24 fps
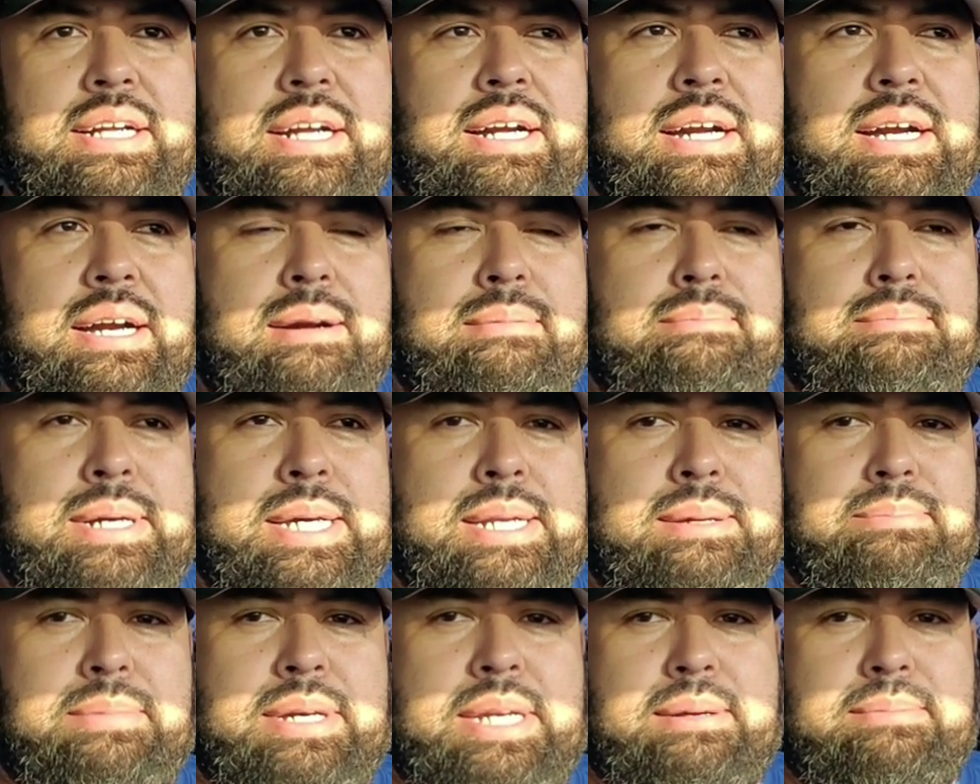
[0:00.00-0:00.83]

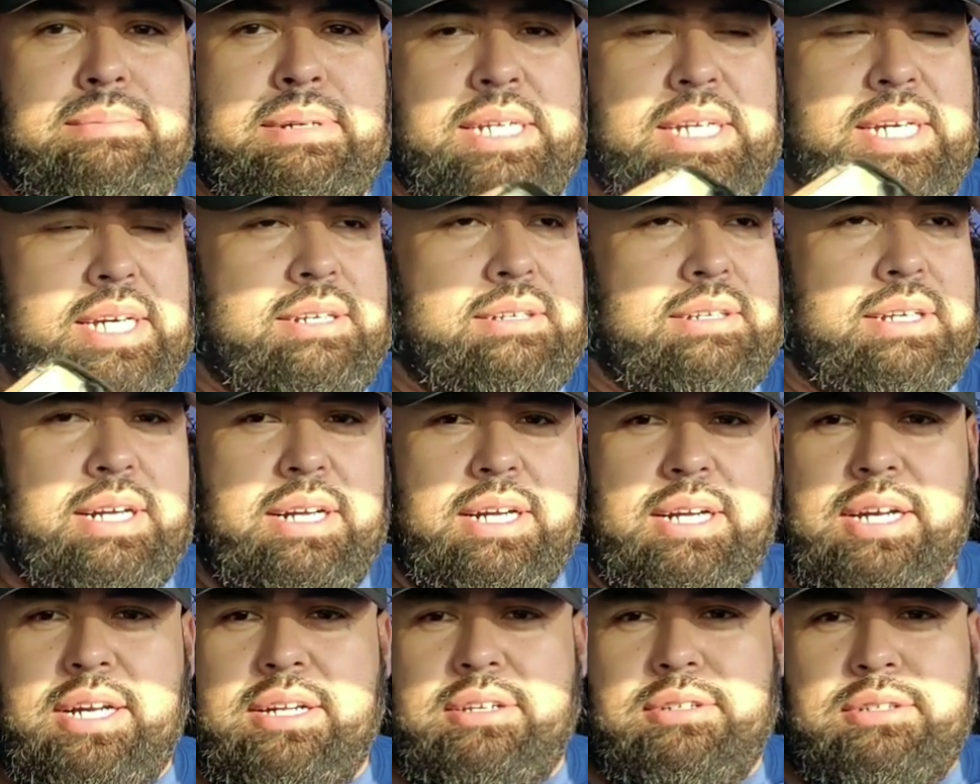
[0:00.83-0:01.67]
Uh,
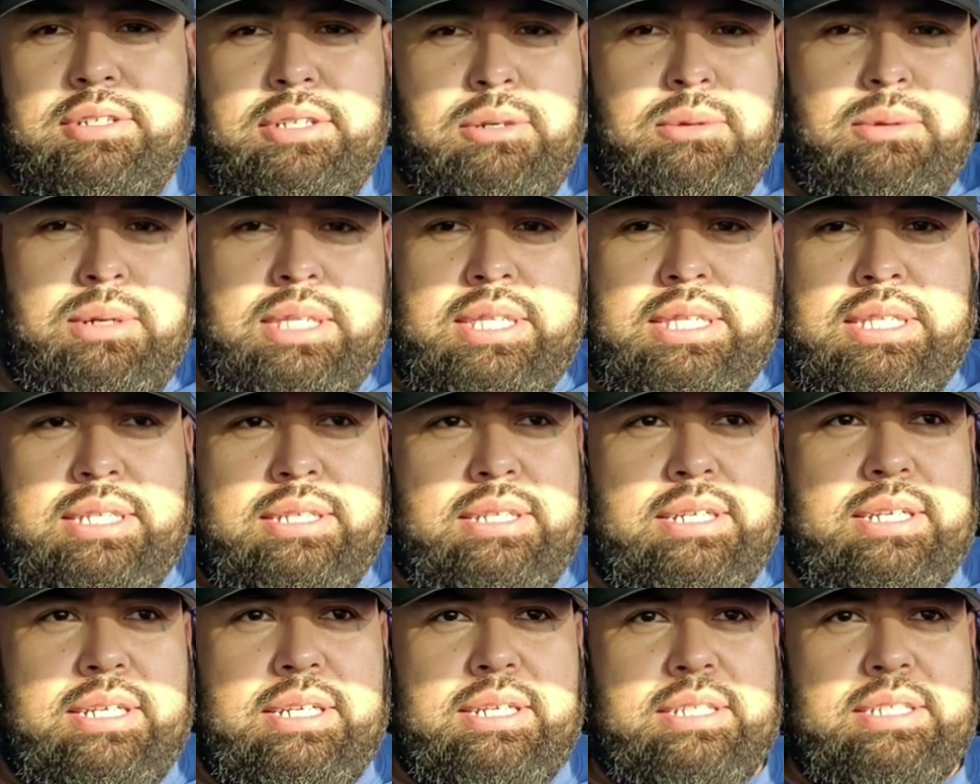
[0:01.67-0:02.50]
I don't know what
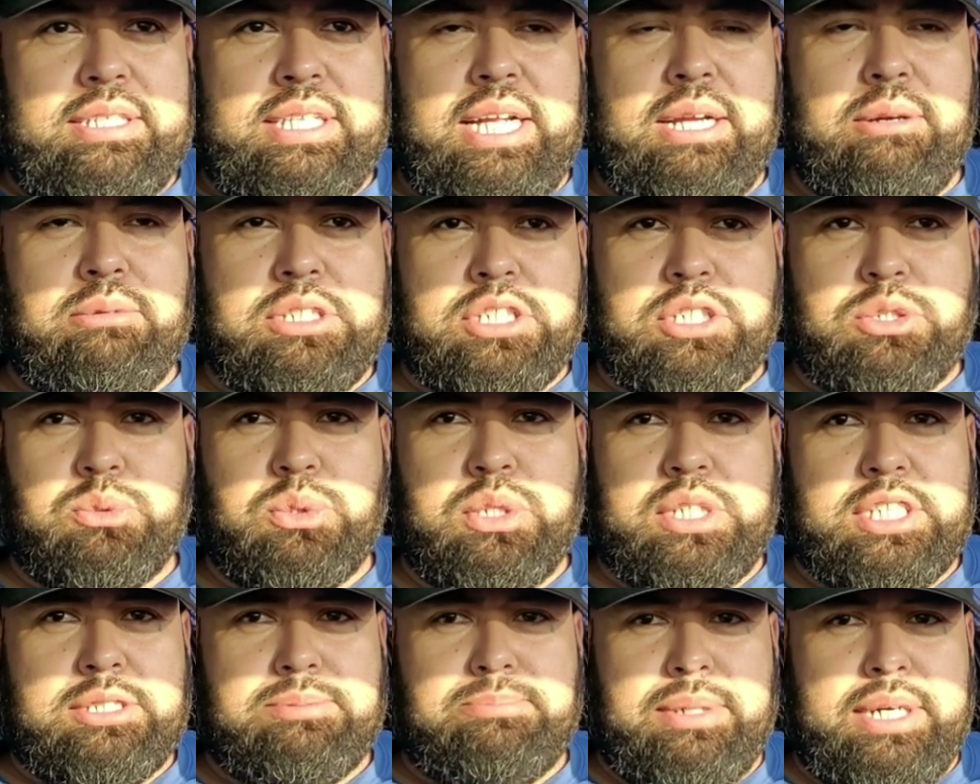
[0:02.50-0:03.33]
uh, language
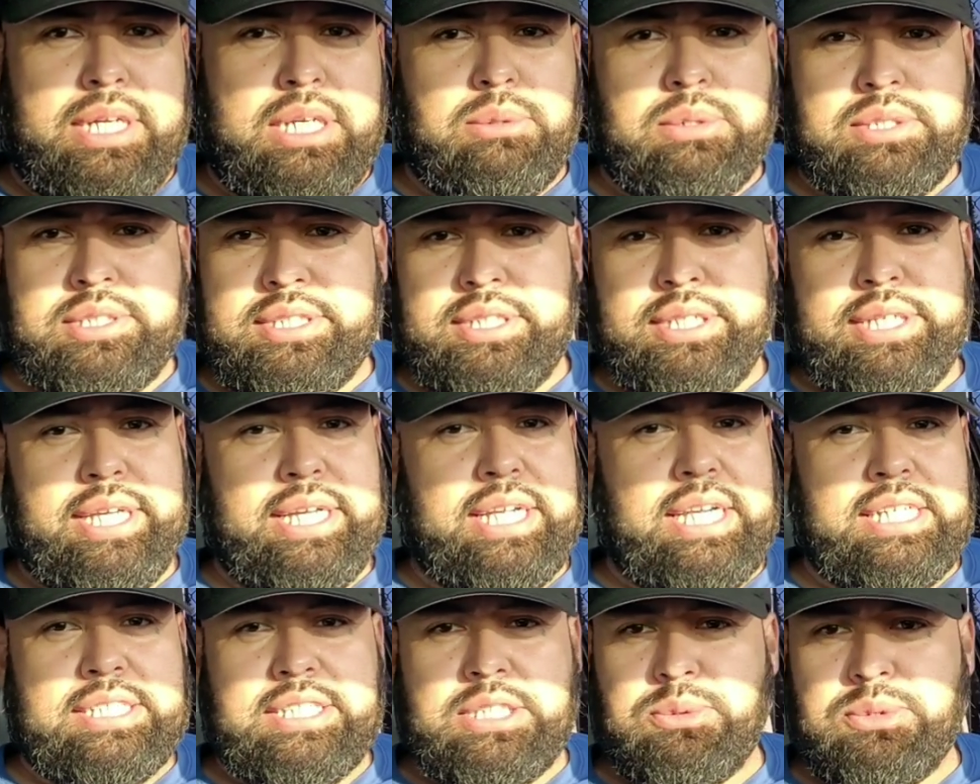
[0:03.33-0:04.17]
was, but it was in
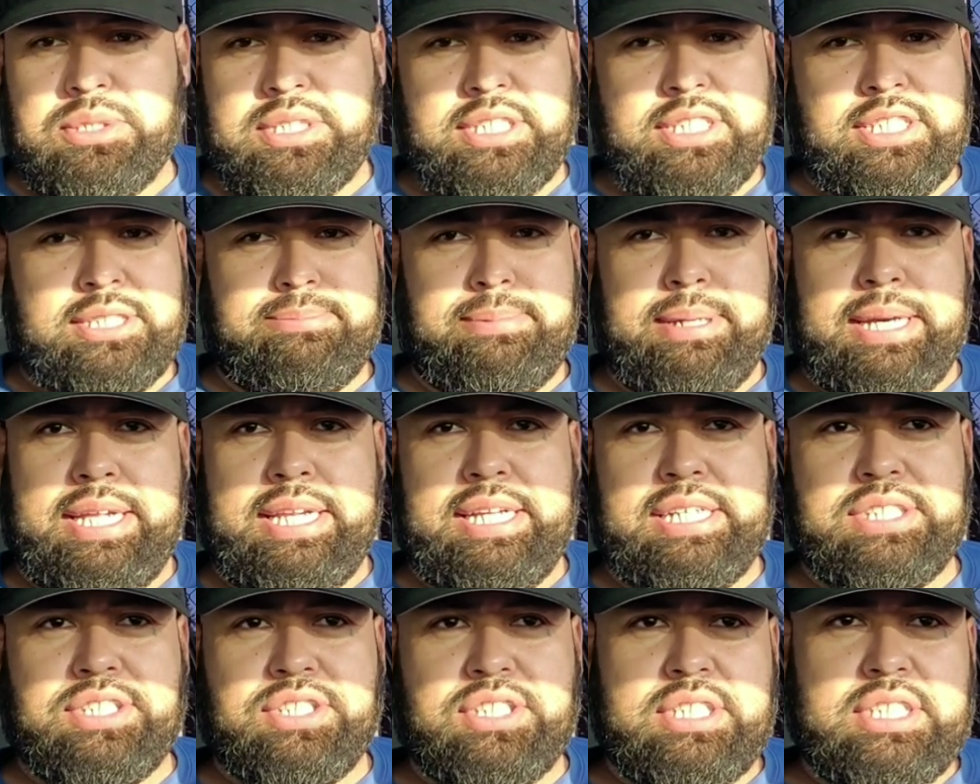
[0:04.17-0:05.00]
English. It was in
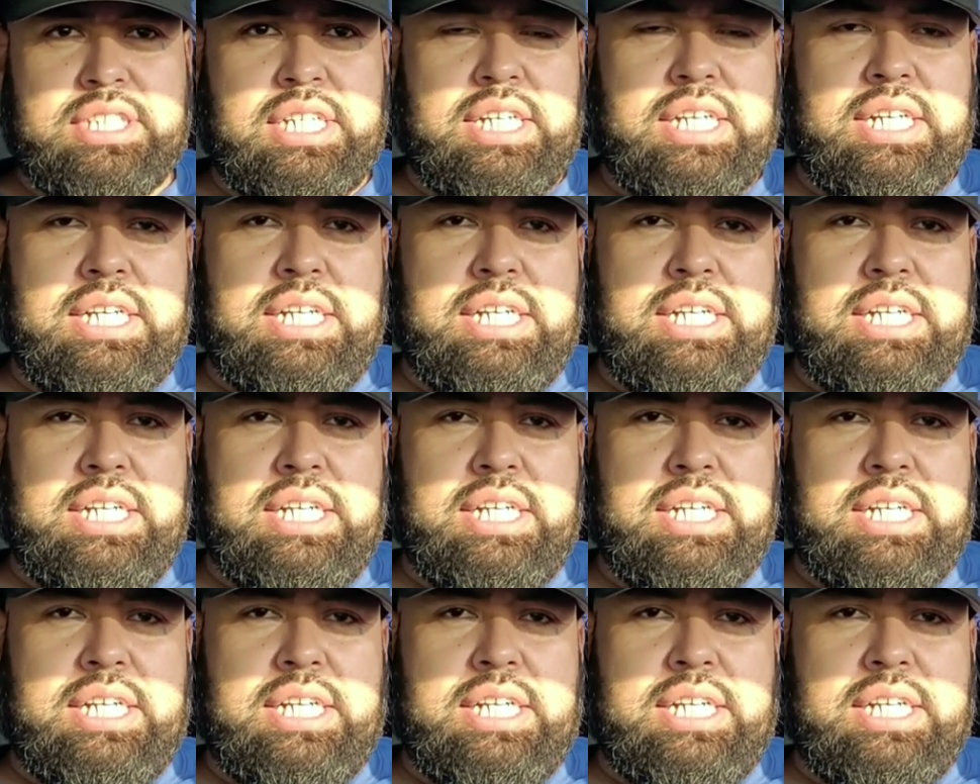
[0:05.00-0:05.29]
Spanish.